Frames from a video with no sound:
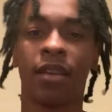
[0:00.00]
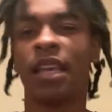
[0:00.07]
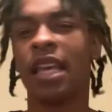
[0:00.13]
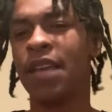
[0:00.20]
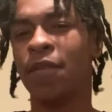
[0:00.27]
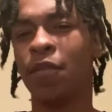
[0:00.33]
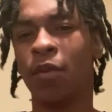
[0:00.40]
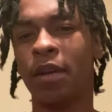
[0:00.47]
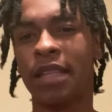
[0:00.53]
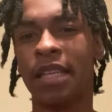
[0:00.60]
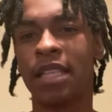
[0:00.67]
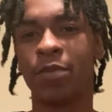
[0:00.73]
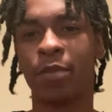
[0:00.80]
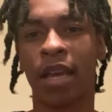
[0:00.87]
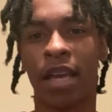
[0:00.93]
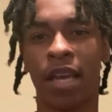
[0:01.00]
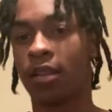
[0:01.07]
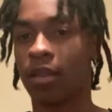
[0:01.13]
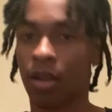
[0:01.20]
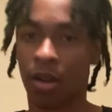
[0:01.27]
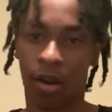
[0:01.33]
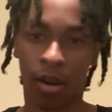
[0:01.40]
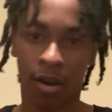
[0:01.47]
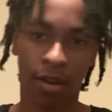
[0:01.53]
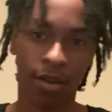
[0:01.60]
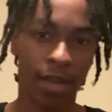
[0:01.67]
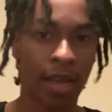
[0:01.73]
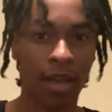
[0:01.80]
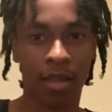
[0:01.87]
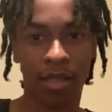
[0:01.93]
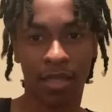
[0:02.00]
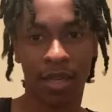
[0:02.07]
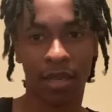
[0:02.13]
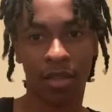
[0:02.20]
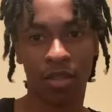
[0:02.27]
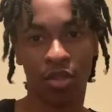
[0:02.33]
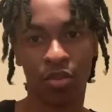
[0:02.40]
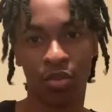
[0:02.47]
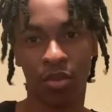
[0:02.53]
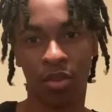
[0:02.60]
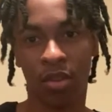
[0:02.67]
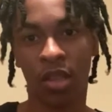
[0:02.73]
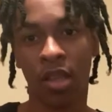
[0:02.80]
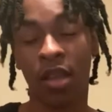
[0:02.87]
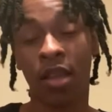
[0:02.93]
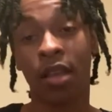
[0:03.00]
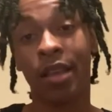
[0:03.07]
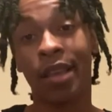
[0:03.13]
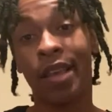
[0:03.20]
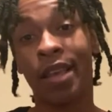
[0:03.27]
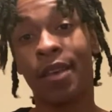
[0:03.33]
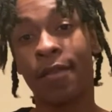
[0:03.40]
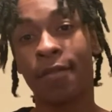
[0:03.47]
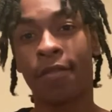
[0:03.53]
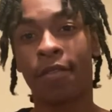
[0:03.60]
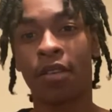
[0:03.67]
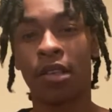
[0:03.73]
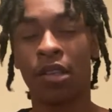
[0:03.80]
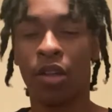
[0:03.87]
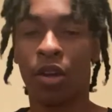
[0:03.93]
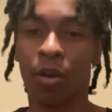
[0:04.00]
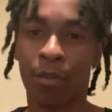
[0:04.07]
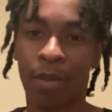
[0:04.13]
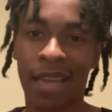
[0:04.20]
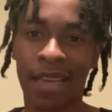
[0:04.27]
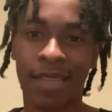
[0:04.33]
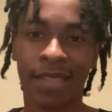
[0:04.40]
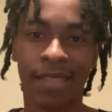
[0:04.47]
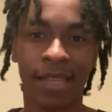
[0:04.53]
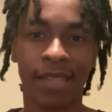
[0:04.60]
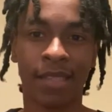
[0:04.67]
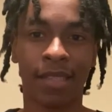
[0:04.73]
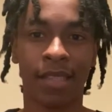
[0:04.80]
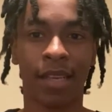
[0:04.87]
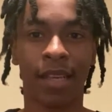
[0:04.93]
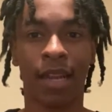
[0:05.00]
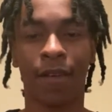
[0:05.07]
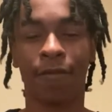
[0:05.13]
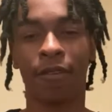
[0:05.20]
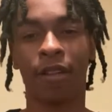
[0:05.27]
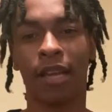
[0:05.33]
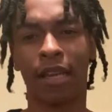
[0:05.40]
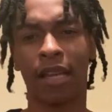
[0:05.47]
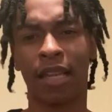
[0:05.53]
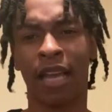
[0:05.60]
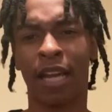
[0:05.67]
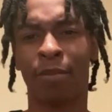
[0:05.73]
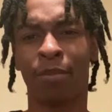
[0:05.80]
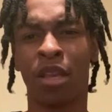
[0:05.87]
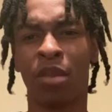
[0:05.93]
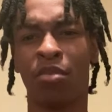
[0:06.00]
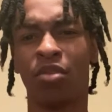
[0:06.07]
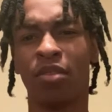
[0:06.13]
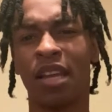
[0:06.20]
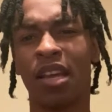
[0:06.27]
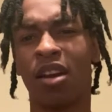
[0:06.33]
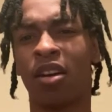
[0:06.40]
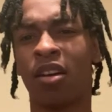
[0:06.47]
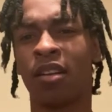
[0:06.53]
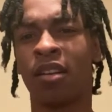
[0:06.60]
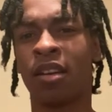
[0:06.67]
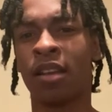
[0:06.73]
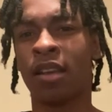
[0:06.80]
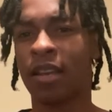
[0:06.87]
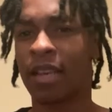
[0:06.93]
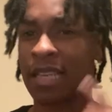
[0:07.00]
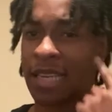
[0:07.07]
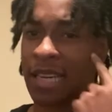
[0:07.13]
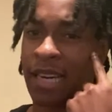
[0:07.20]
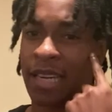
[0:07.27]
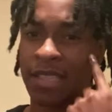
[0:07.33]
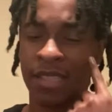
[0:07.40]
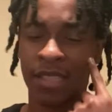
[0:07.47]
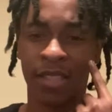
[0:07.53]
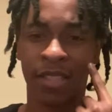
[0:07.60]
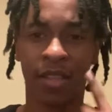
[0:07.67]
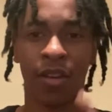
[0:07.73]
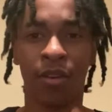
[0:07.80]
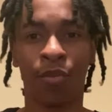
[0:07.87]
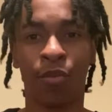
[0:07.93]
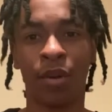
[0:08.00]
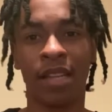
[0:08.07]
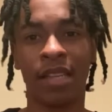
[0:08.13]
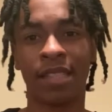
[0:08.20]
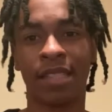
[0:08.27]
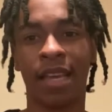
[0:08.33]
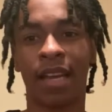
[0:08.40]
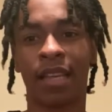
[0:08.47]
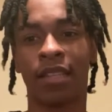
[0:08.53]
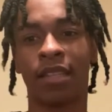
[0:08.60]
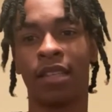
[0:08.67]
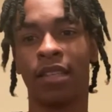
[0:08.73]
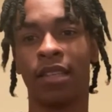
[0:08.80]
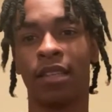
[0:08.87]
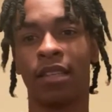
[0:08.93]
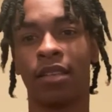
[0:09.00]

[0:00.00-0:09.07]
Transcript: Even with this path, there are downsides to it if you don't pay attention. And I feel like a lot of people, they aren't conscious of what exactly